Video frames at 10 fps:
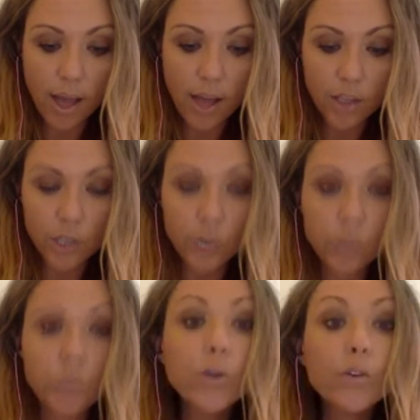she would
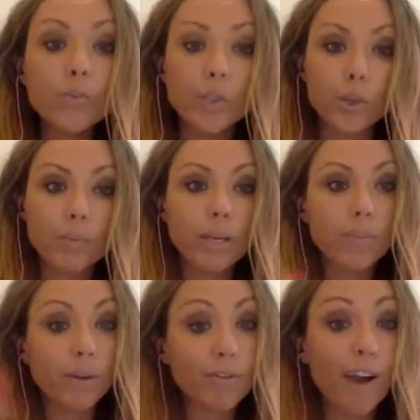move between being
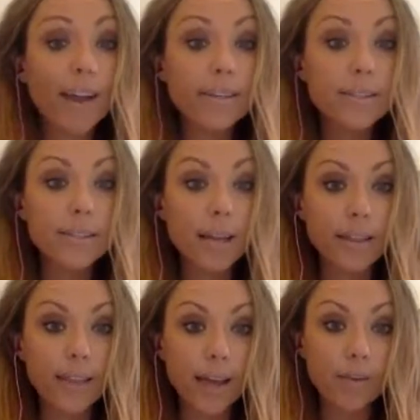my friend and
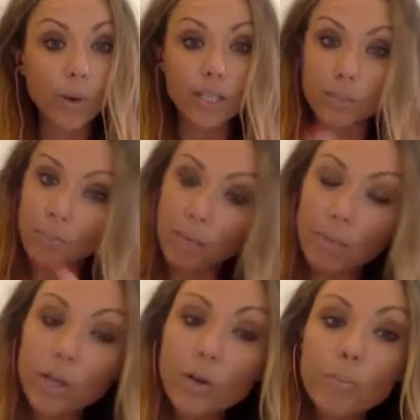then wanting to beat me up,